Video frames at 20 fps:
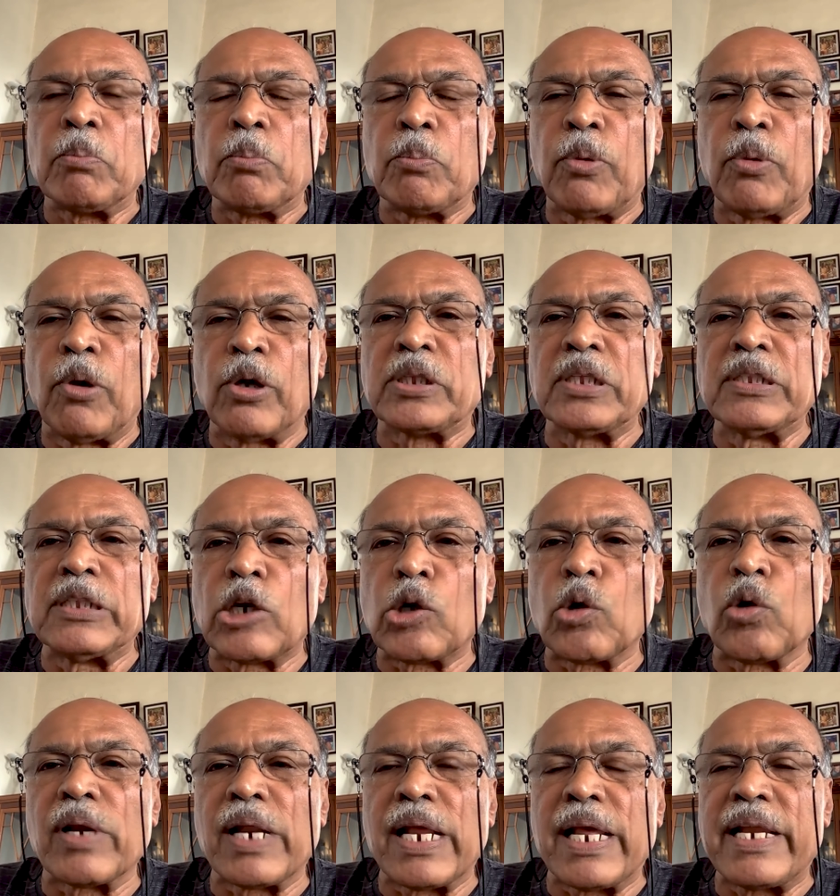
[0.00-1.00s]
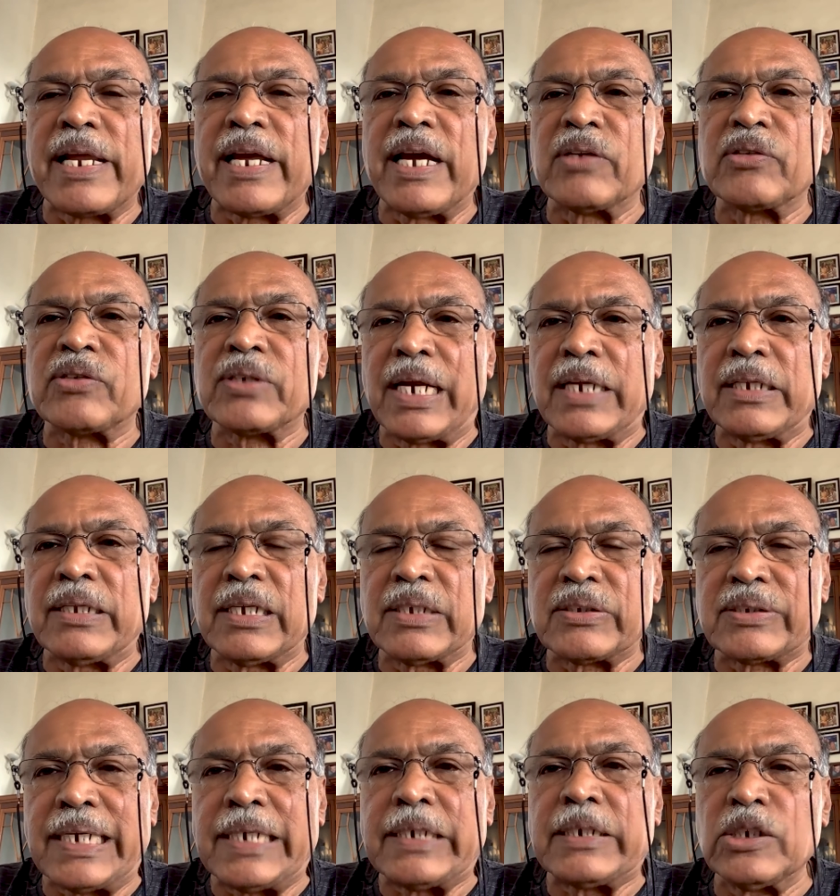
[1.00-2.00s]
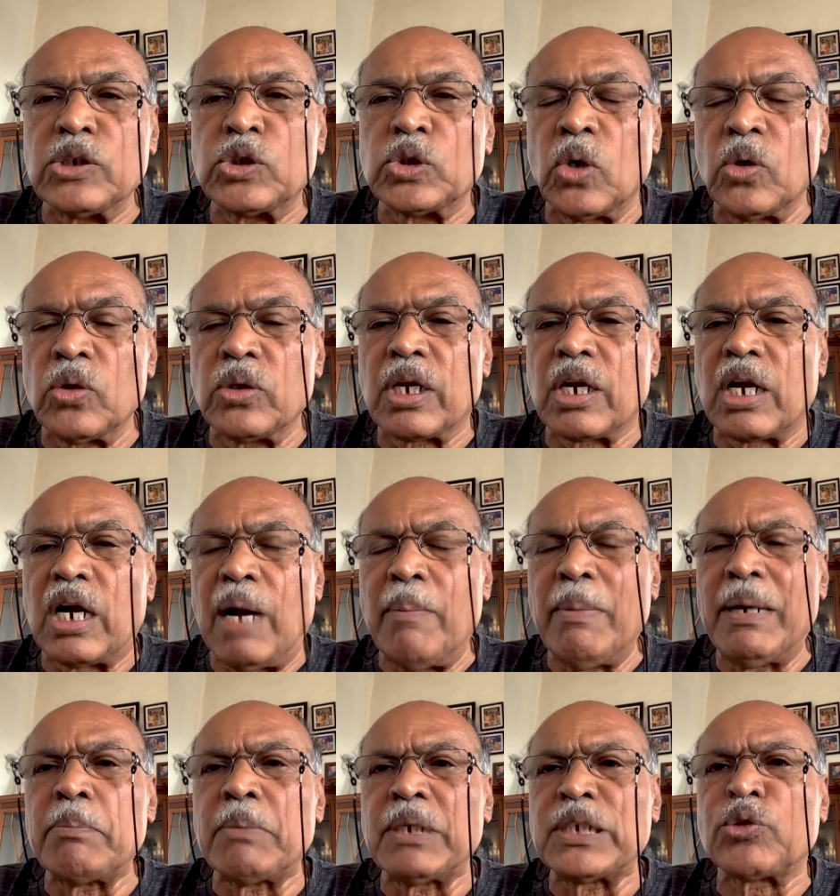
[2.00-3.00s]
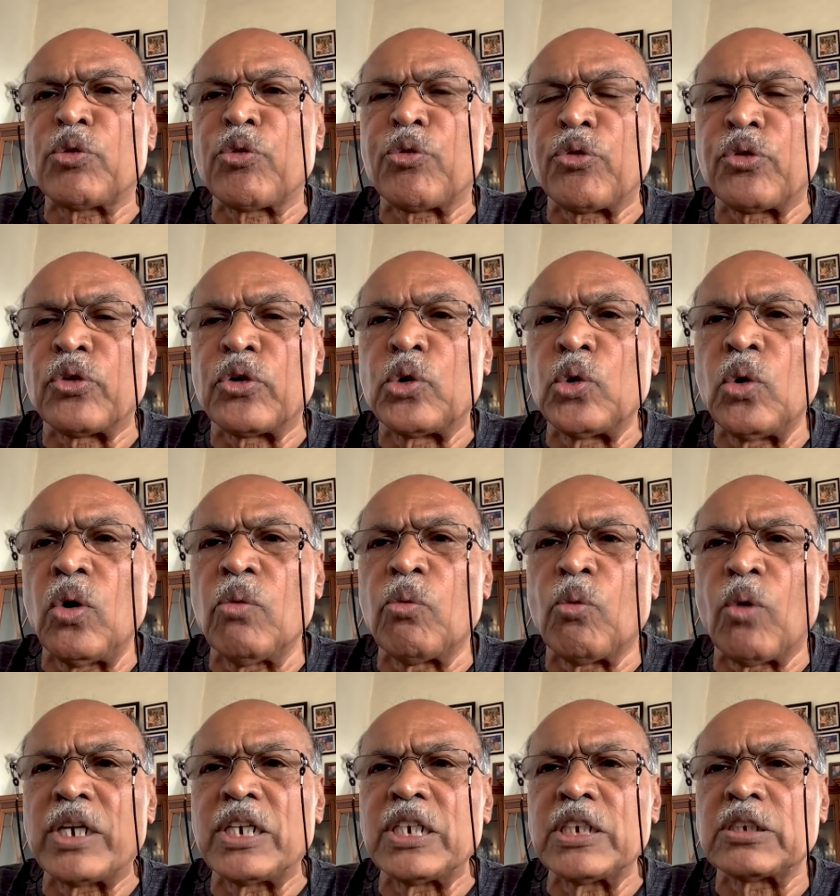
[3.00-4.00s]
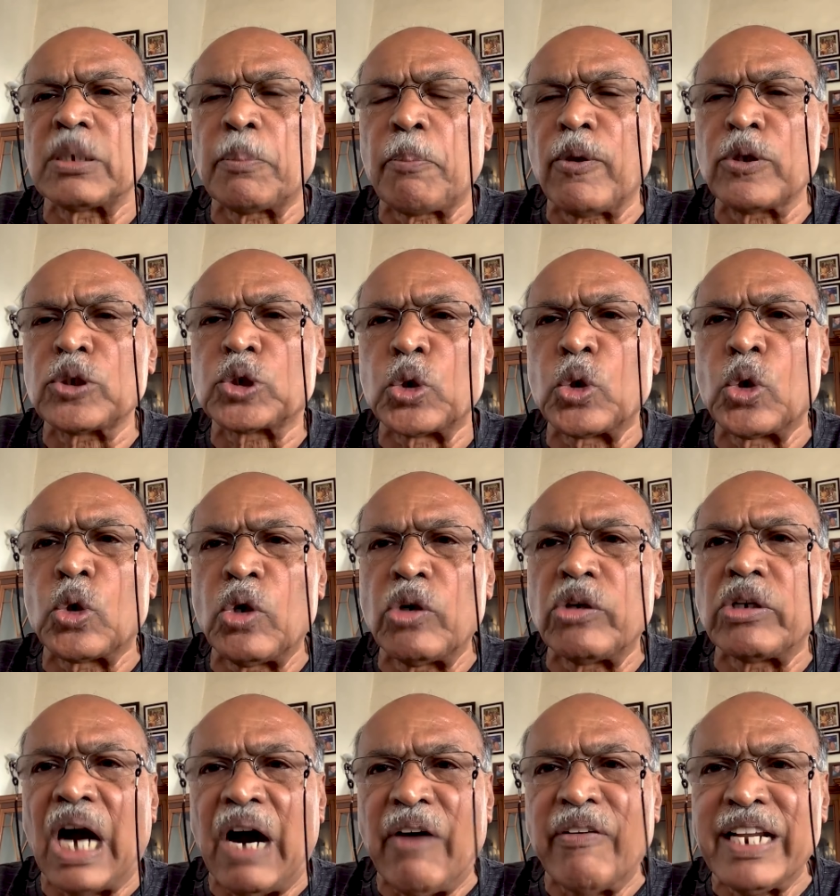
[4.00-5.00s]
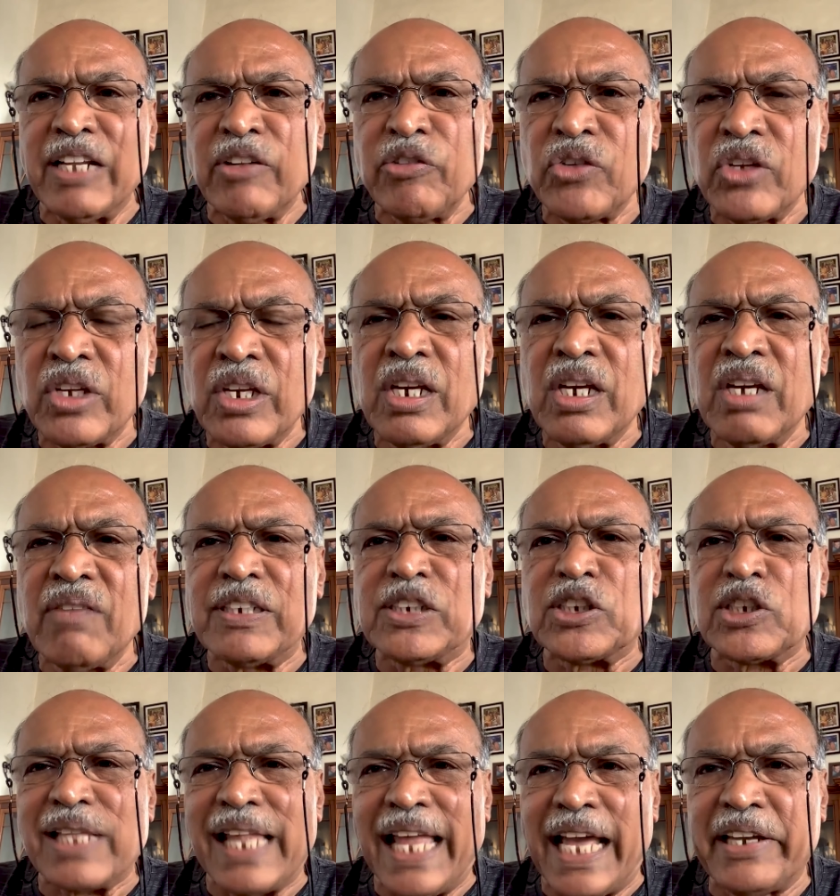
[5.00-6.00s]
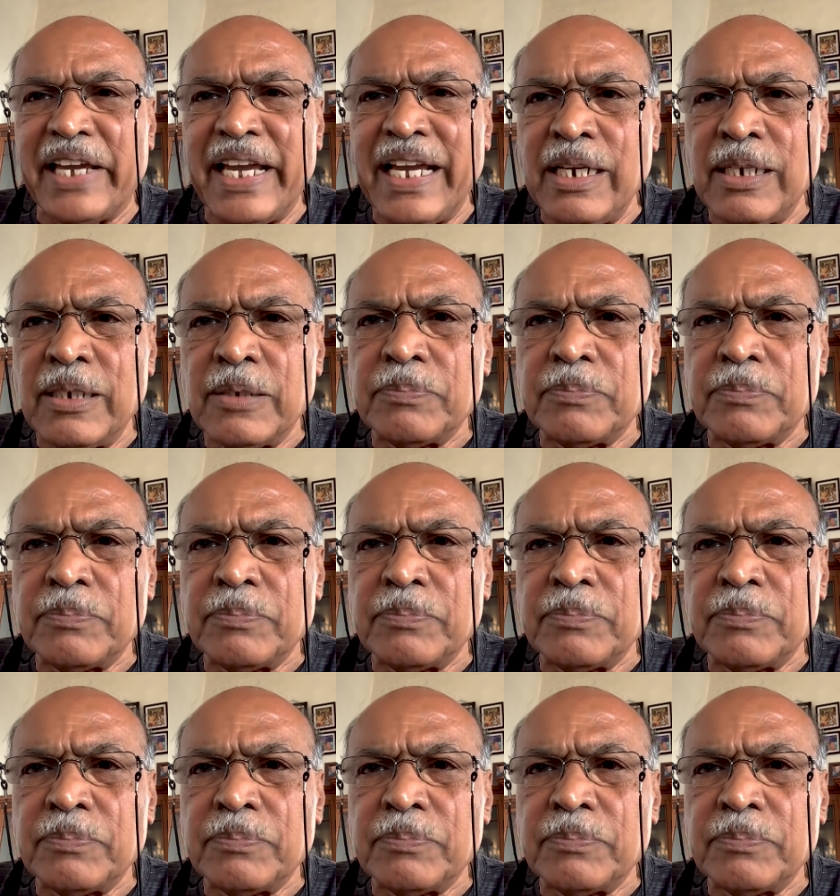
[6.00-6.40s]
both in the rural areas and the center. So the government must do what it is supposed to do: good governance, which is lacking,